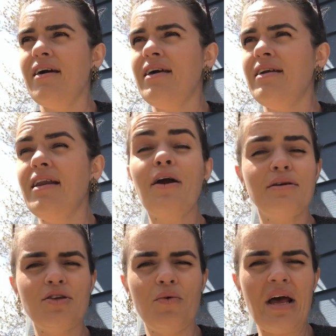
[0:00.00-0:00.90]
in
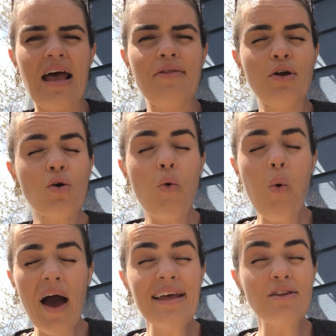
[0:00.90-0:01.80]
Arizona, and they're
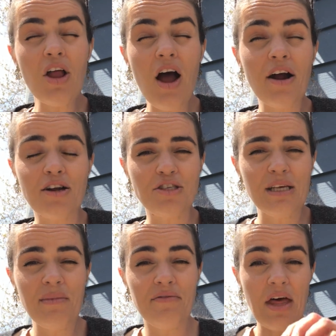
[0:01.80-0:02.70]
quite large.
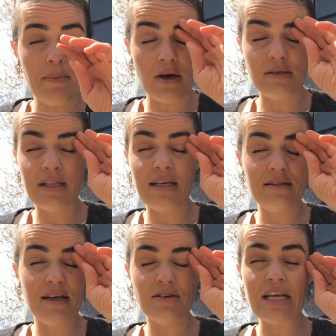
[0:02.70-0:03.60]
Some of them are
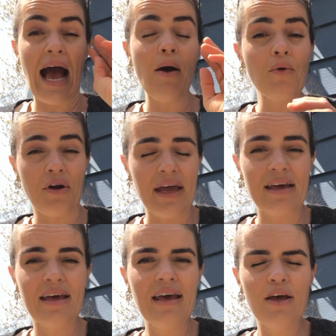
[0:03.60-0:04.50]
they're
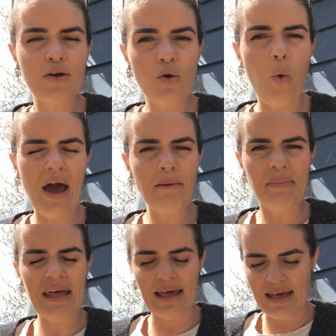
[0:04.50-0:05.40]
towering. They're quite
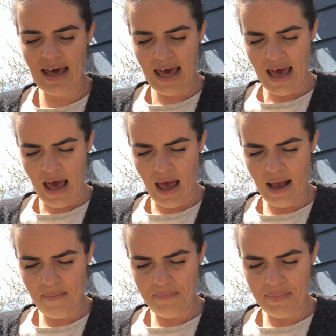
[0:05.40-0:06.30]
big.
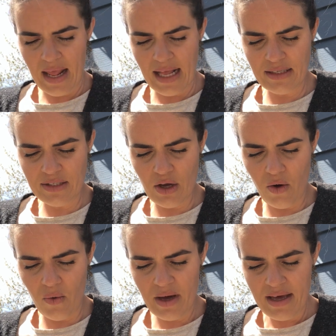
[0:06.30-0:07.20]
And
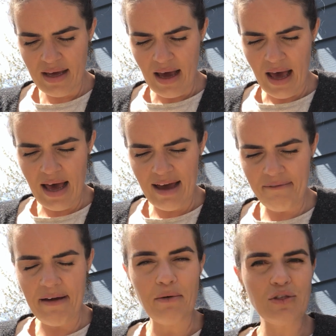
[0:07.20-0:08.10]
so I
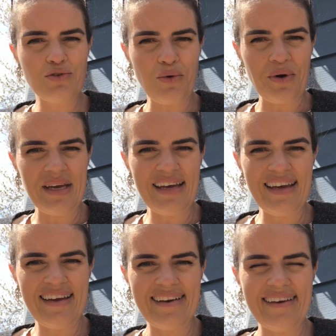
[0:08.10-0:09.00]
found a story
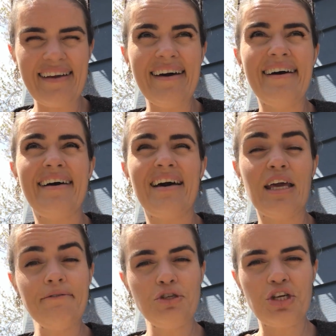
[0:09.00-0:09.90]
in a
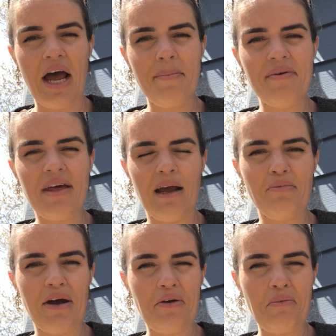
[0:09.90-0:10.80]
gift shop that I
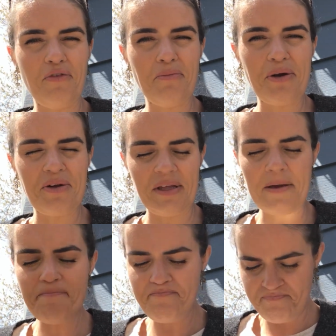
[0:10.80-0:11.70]
brought home for Burley,